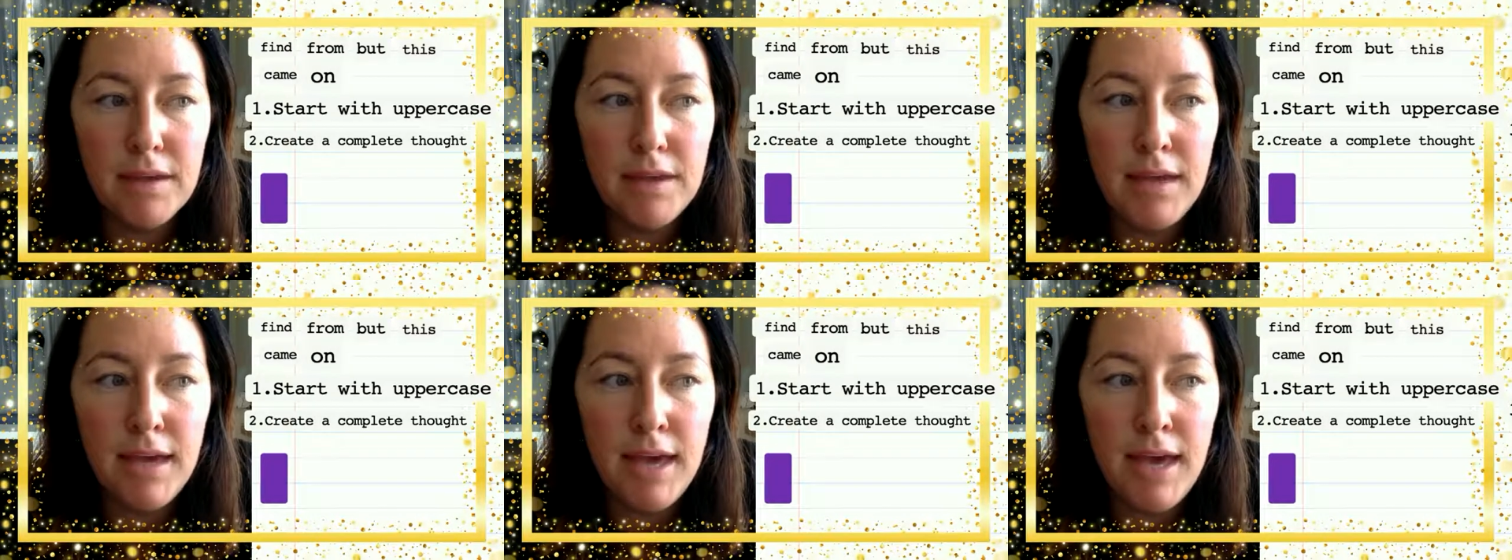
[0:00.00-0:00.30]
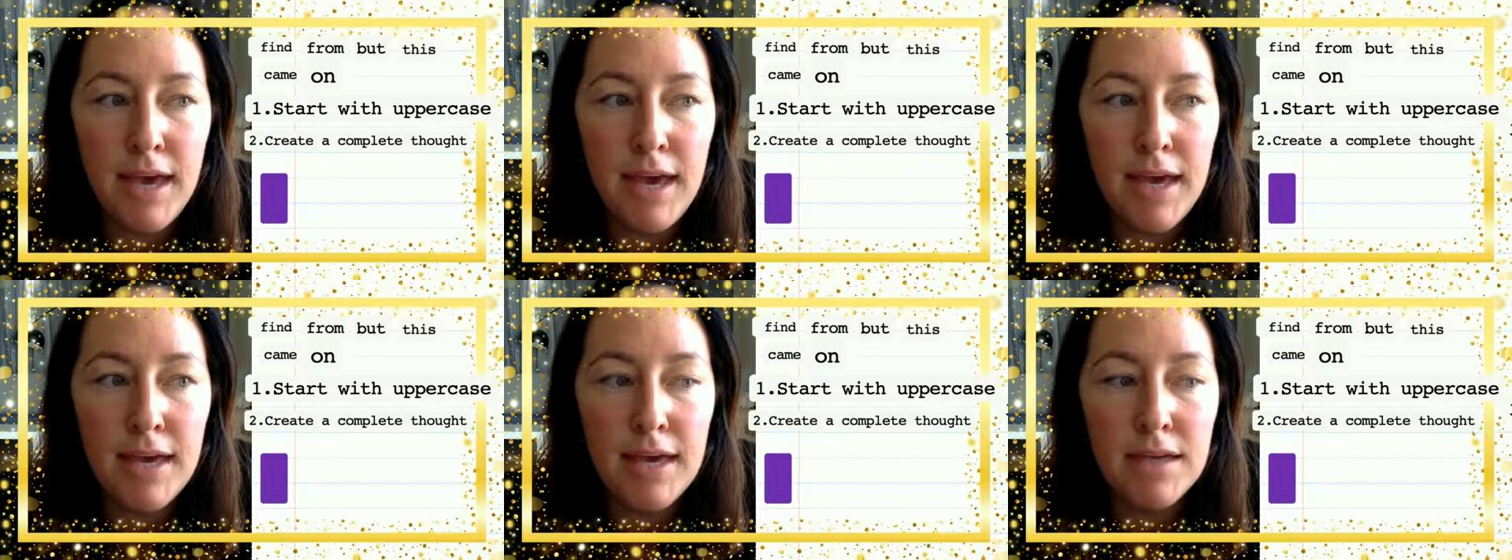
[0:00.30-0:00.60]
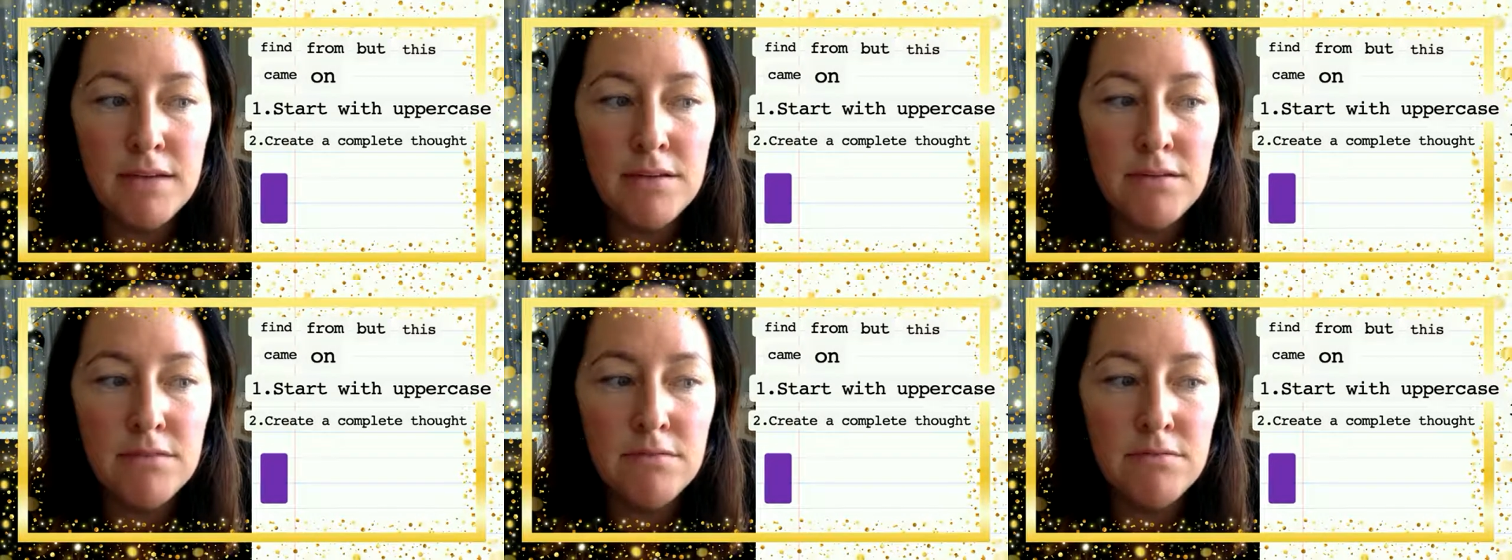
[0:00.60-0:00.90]

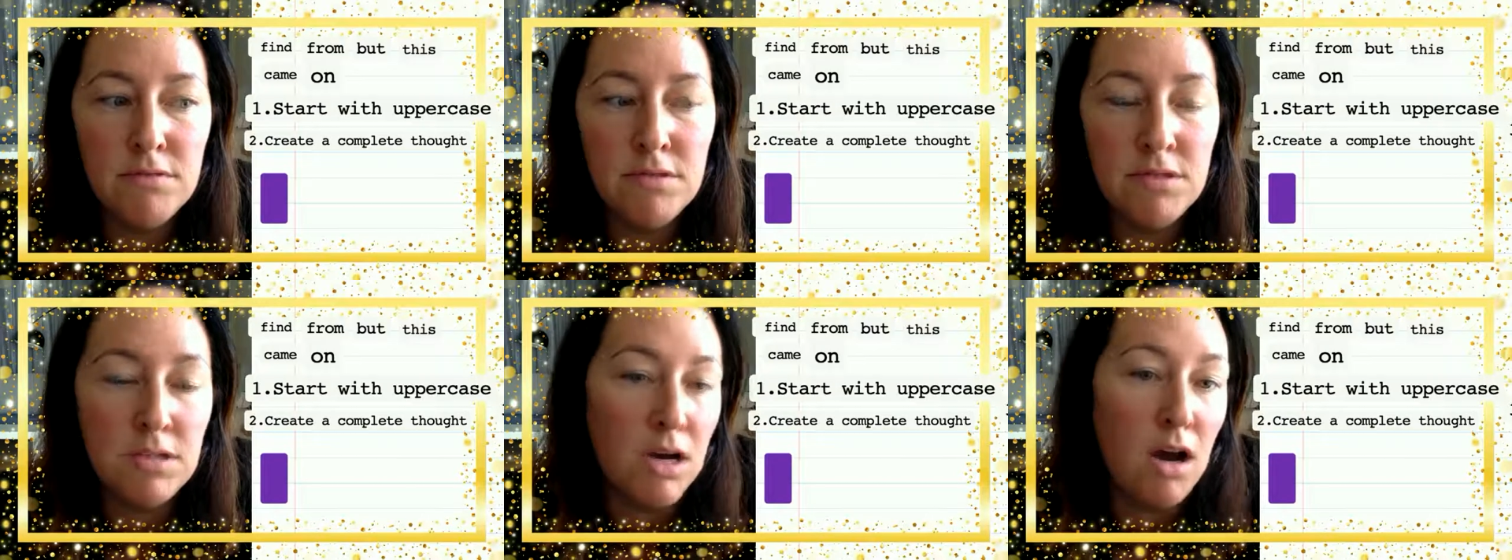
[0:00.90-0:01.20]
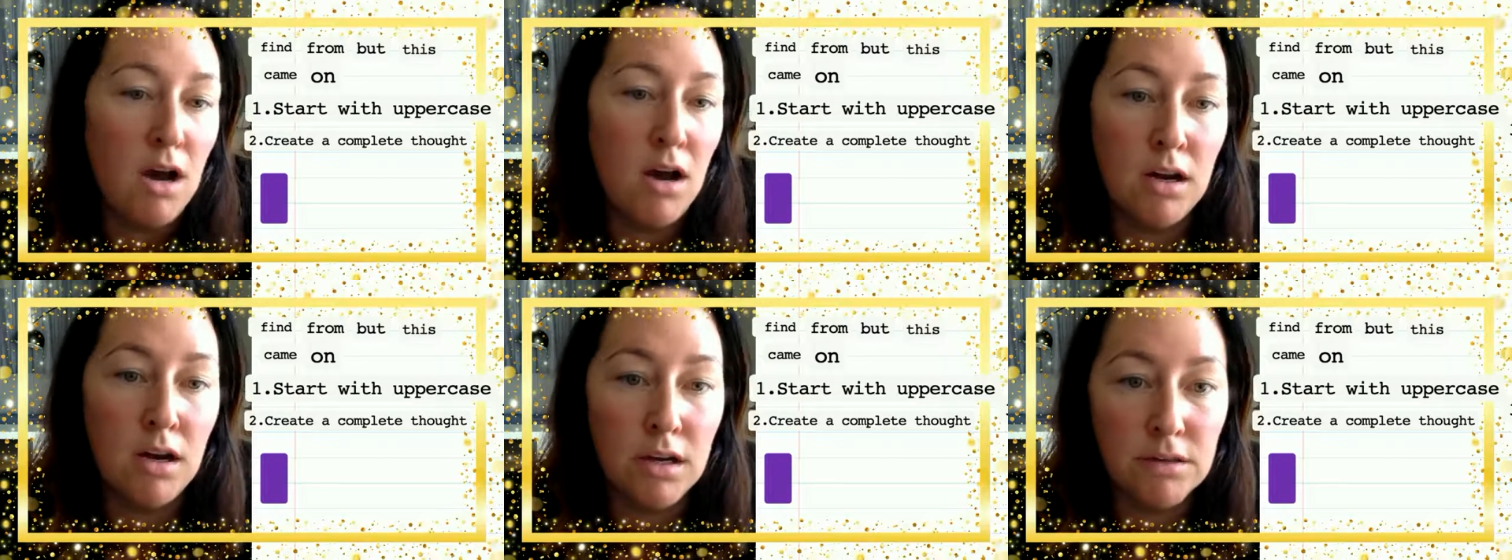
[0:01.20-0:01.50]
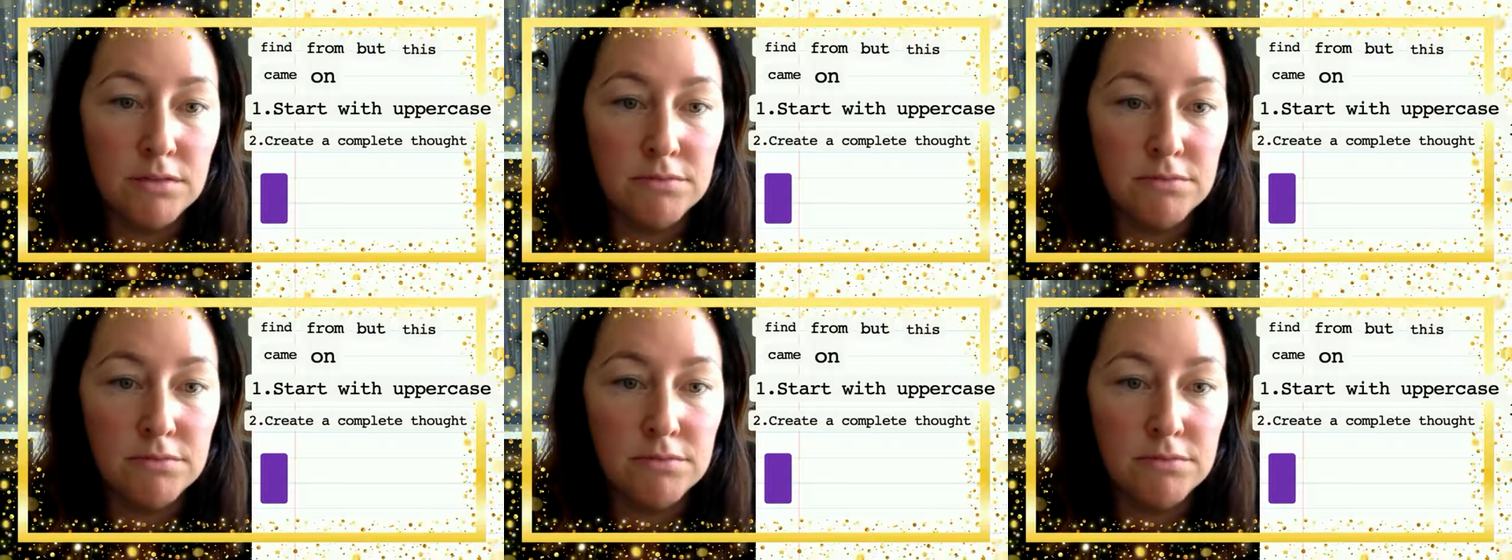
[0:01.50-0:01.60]
can dog,